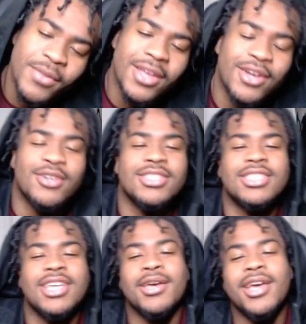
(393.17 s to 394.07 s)
know what I'm
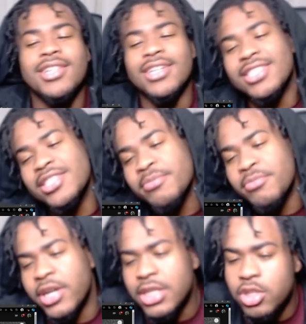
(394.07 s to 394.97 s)
saying? Hey, look, it's your
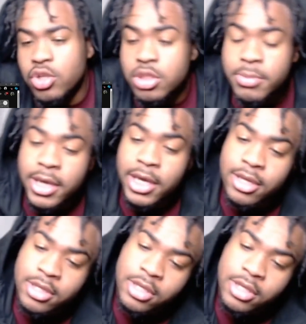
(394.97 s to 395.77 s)
boy Deuce, man.